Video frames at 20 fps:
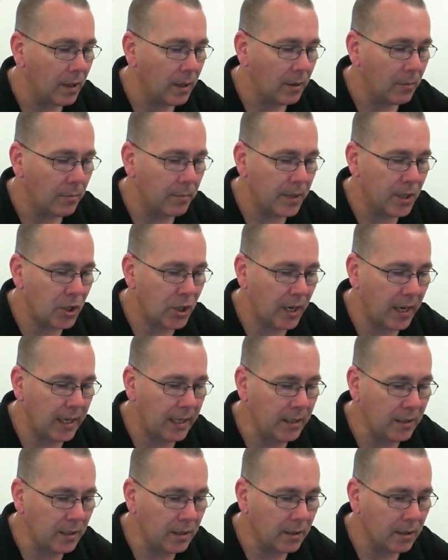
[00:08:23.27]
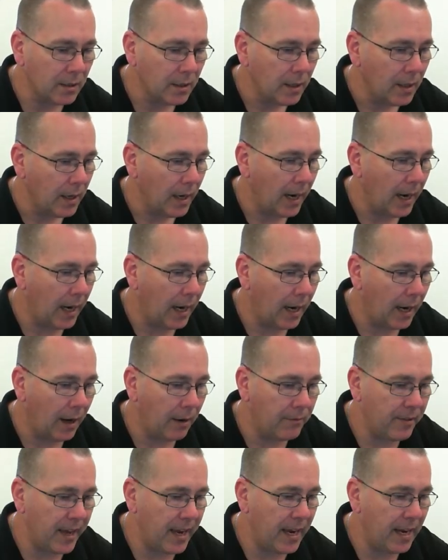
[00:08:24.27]
machines
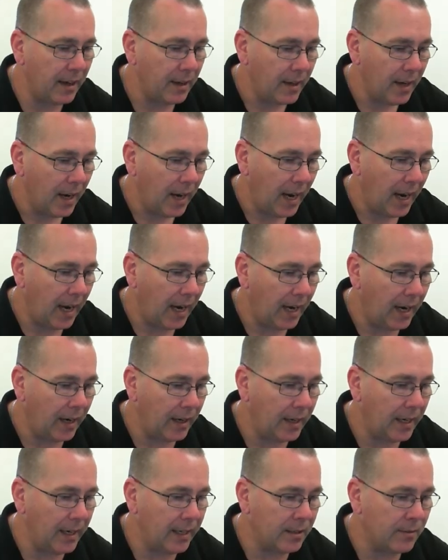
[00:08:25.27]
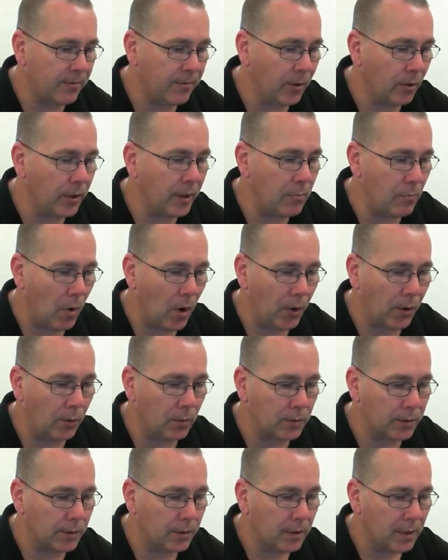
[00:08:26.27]
there, and it's fully
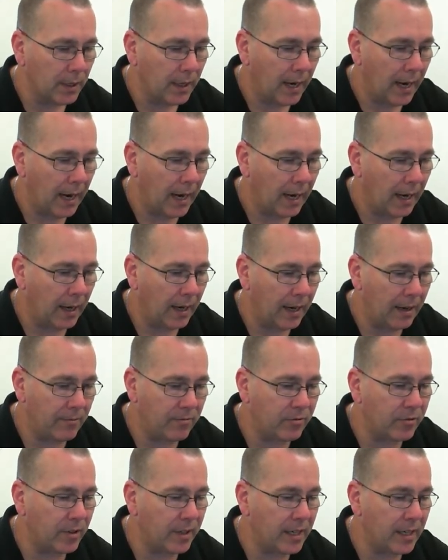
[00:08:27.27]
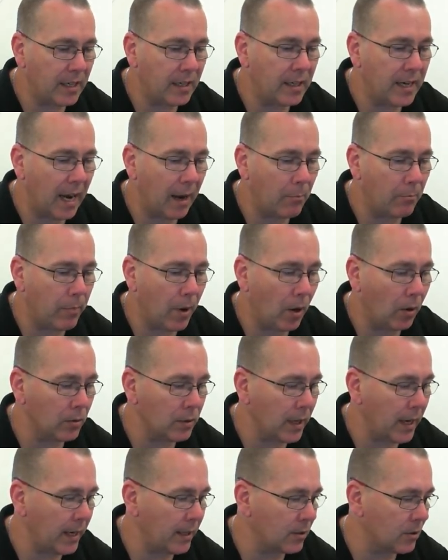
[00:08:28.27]
modeled. Every nut, bolt
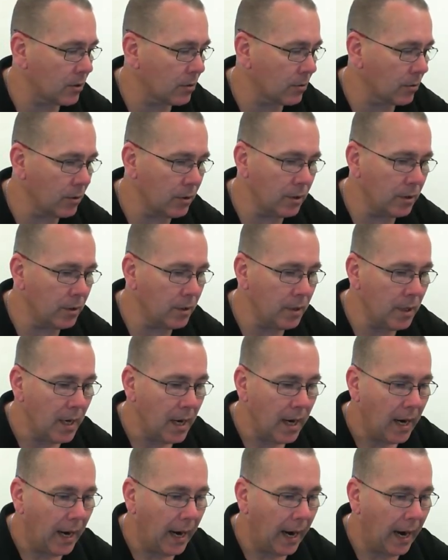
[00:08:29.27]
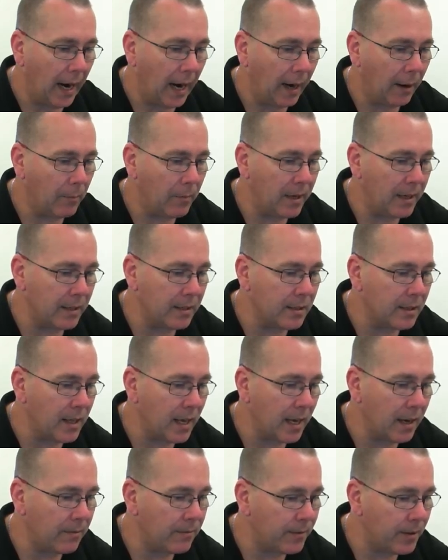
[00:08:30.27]
and screw is
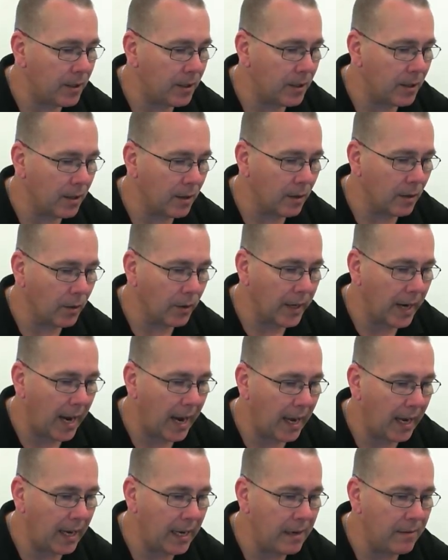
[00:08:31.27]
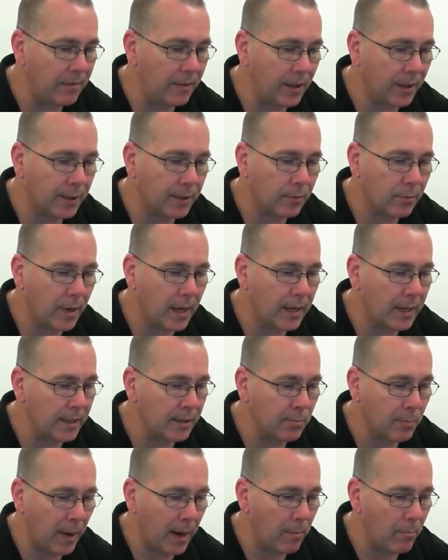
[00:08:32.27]
there for you to look at. Even the thread has
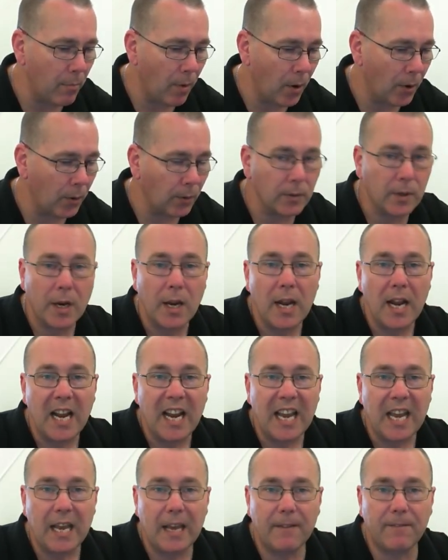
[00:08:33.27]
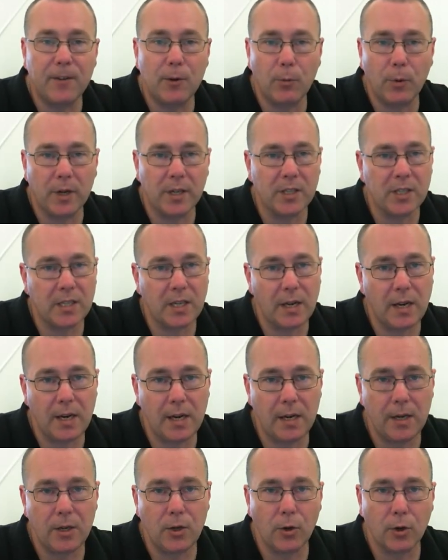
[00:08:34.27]
been modeled. If you want to
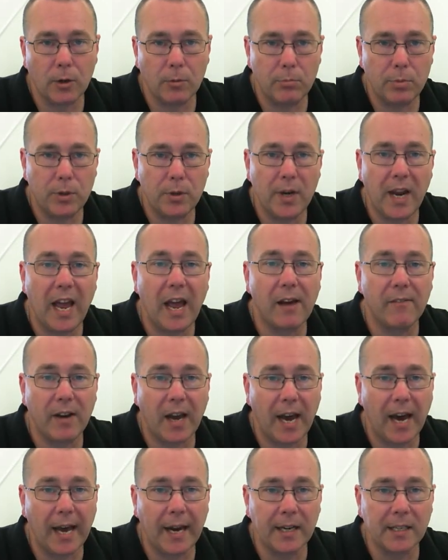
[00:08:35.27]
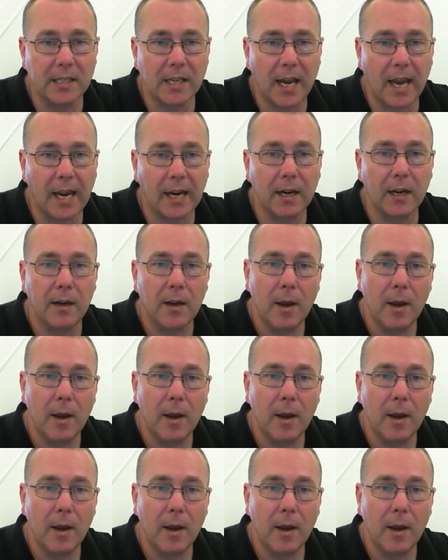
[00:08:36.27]
see your computer have a heart attack,